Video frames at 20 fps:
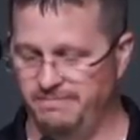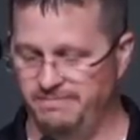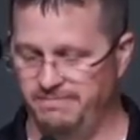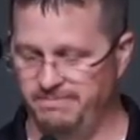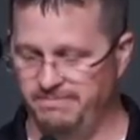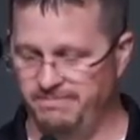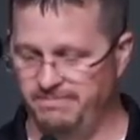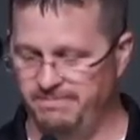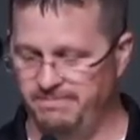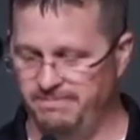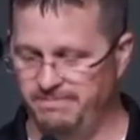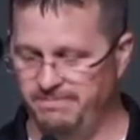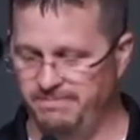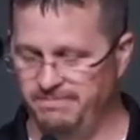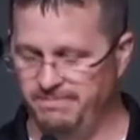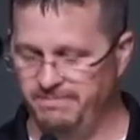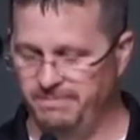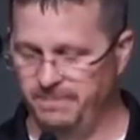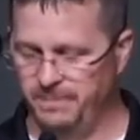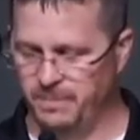
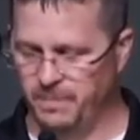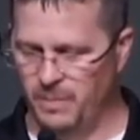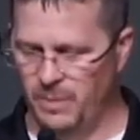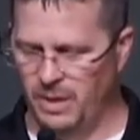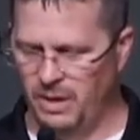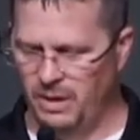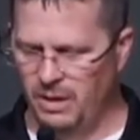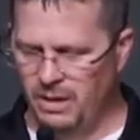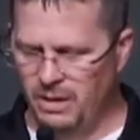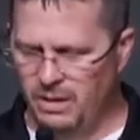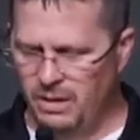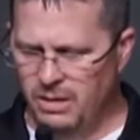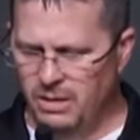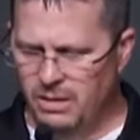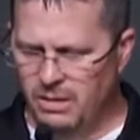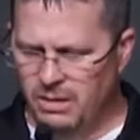Nobody speaks.